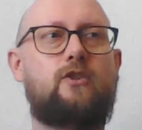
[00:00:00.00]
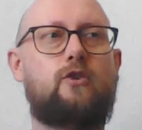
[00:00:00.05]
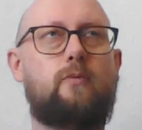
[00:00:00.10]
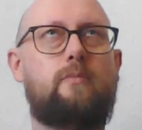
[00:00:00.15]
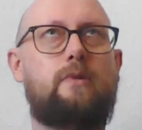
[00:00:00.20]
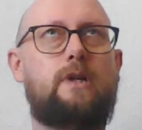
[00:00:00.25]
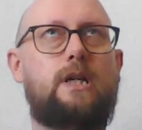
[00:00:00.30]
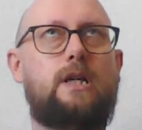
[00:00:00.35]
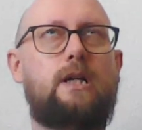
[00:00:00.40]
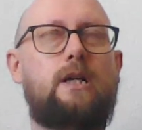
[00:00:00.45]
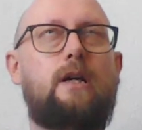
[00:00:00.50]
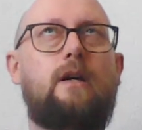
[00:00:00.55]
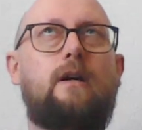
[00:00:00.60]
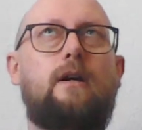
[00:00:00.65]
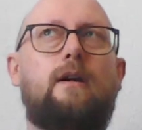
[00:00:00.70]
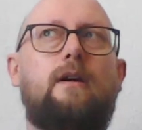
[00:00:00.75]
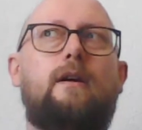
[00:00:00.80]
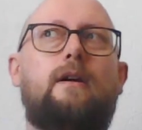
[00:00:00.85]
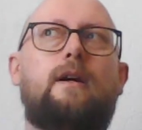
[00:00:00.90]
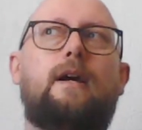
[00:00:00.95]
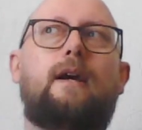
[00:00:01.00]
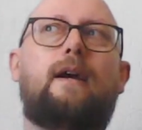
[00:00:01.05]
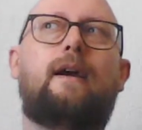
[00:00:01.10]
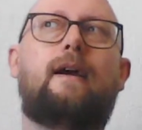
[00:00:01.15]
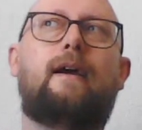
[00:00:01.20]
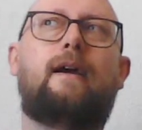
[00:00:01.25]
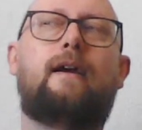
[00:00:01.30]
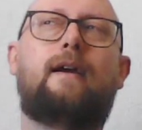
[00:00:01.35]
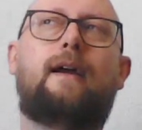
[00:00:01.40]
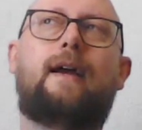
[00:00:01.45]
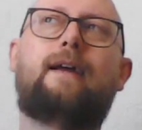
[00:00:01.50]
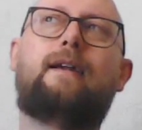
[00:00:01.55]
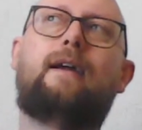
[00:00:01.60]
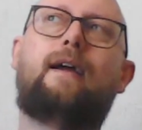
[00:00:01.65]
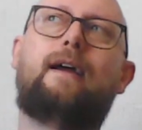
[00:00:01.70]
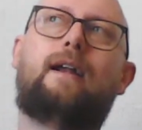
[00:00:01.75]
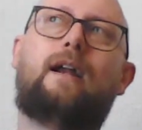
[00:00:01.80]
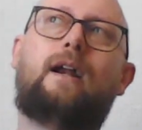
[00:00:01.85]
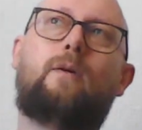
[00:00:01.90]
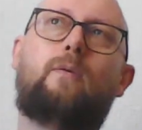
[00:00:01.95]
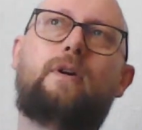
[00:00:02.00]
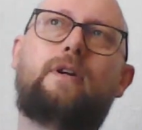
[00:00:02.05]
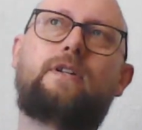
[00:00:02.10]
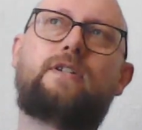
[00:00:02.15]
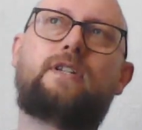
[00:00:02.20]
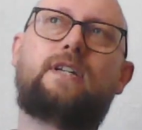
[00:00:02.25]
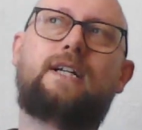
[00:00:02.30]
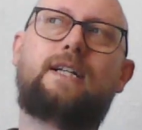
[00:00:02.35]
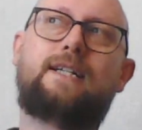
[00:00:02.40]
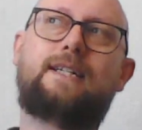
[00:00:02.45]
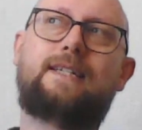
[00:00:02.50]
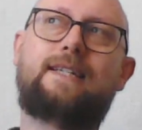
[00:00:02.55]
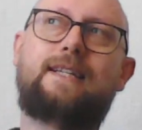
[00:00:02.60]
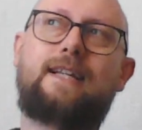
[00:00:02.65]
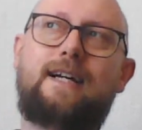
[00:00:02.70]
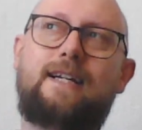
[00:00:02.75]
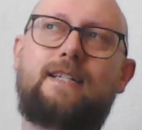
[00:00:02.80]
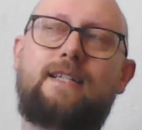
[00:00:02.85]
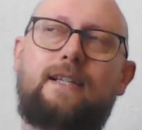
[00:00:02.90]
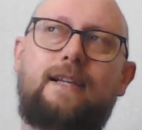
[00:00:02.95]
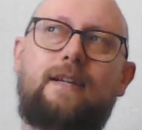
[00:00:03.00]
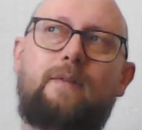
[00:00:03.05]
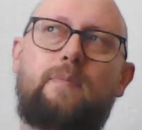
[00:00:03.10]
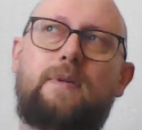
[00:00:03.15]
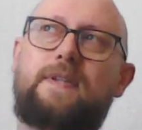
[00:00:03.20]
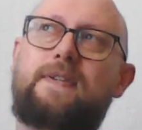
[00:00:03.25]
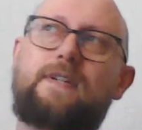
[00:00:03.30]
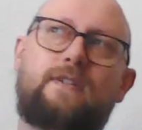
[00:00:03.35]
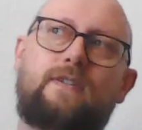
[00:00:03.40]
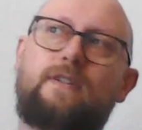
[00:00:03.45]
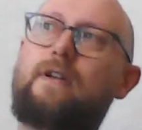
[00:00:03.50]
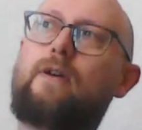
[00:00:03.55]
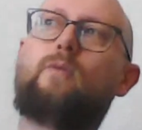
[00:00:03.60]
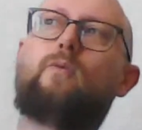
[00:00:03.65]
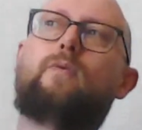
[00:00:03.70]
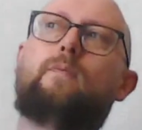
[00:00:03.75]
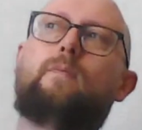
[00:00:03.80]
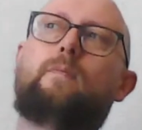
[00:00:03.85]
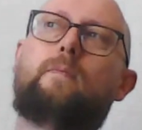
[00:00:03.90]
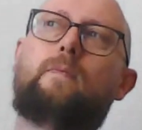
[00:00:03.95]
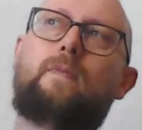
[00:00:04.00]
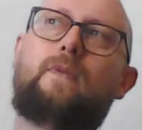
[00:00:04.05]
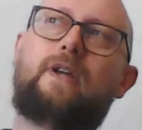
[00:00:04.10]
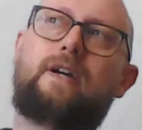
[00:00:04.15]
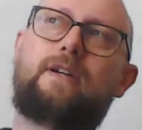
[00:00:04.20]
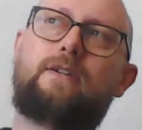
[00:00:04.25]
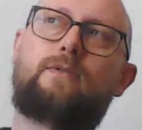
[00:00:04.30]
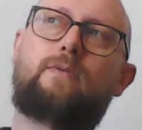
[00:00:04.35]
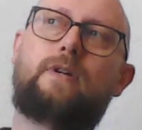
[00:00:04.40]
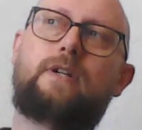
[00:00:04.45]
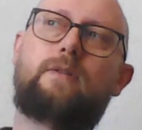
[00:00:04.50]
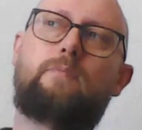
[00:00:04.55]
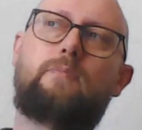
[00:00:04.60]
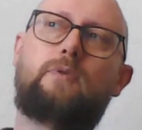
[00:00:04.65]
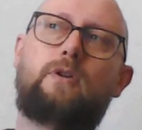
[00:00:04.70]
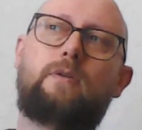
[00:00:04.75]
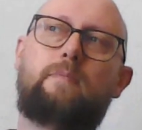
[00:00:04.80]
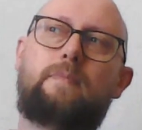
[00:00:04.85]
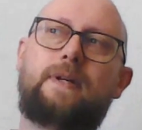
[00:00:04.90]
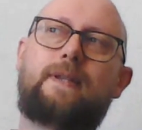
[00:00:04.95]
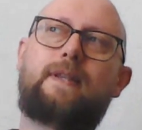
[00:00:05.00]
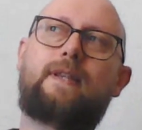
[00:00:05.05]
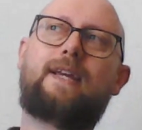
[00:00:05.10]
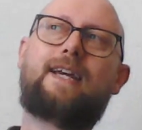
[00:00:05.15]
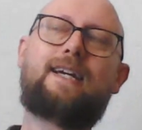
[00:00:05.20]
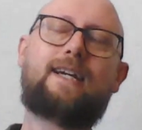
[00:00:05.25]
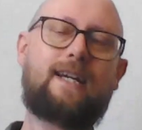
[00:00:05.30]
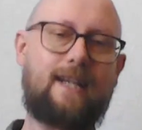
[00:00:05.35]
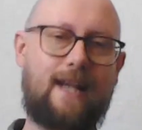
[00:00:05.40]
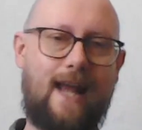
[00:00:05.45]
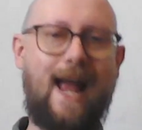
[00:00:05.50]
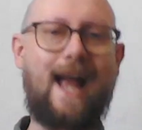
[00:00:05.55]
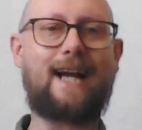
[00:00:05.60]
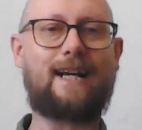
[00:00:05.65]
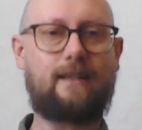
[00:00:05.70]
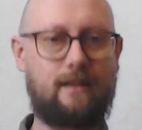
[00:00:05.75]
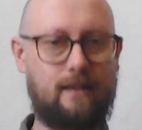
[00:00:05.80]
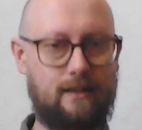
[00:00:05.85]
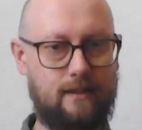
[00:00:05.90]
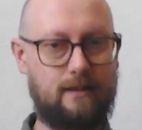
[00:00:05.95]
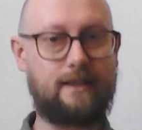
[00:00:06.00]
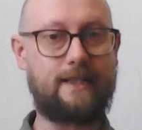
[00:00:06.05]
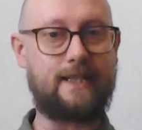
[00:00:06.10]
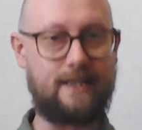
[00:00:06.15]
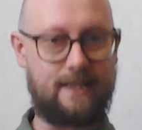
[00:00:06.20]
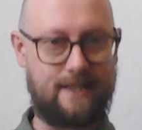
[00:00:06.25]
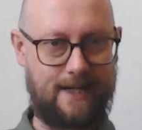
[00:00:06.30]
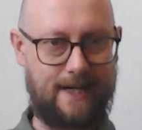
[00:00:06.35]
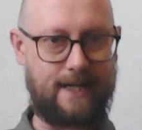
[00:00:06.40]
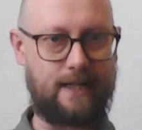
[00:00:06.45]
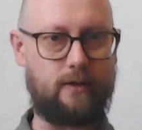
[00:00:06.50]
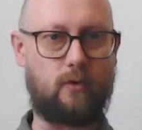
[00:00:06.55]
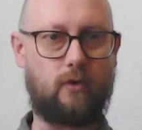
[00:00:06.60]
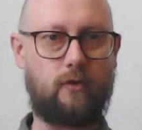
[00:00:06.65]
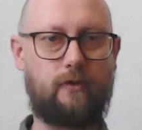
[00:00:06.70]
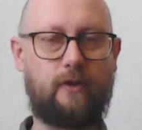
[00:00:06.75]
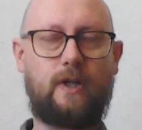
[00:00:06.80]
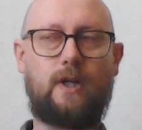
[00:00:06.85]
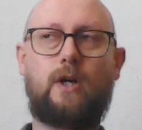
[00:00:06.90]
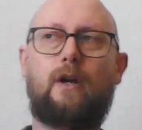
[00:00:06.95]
to be, and I want to say this nicely, but there's no nice way to put it, but they can act a little entitled.